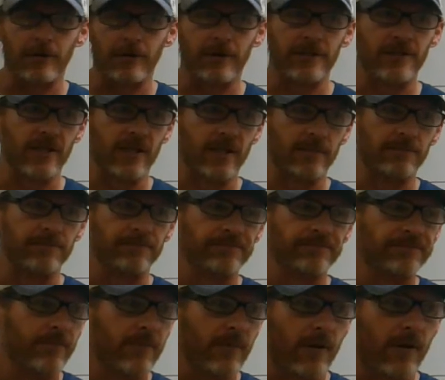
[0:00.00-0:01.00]
it's a
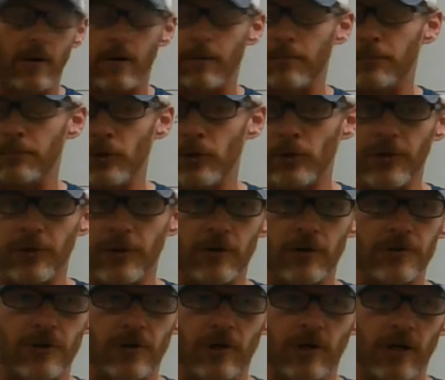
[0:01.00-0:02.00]

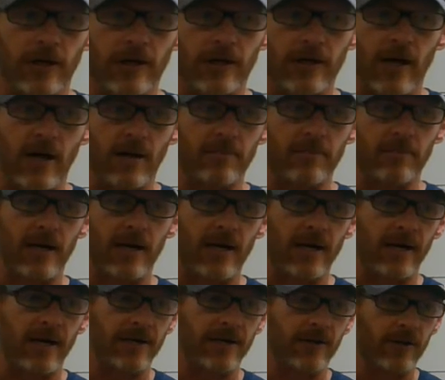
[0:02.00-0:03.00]
bulldozer or a
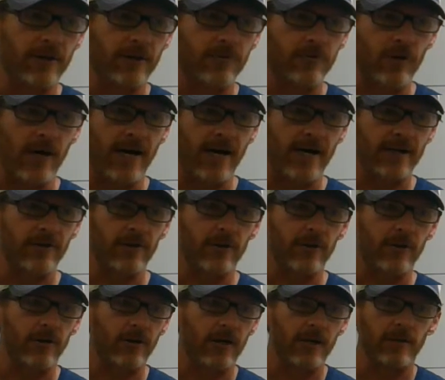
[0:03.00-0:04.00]
combine or a tractor
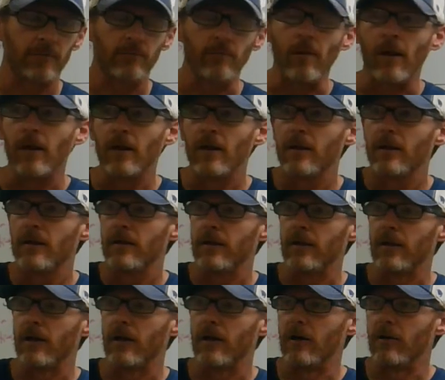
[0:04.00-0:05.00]
or
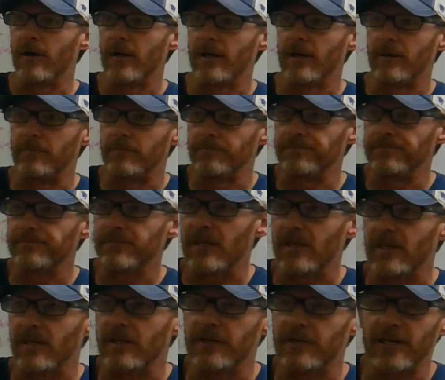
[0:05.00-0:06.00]
an
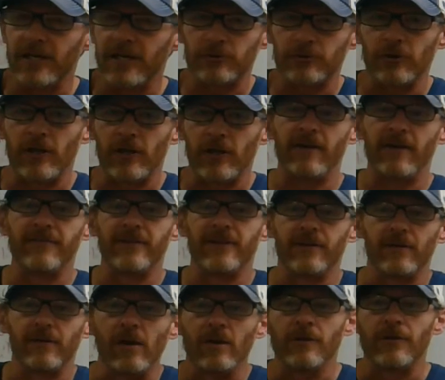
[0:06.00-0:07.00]
industrial
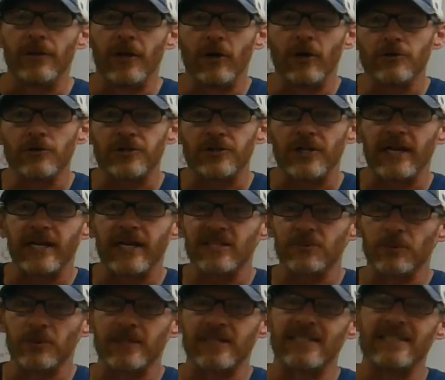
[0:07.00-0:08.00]
oven, those things
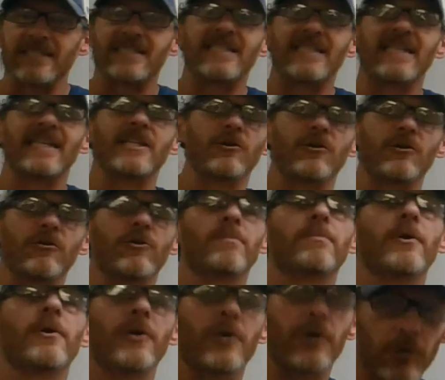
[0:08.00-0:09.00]
will continue to
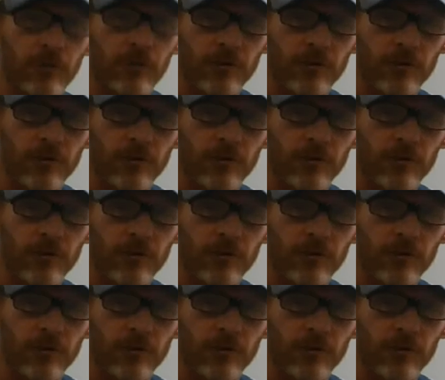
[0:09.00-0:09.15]
produce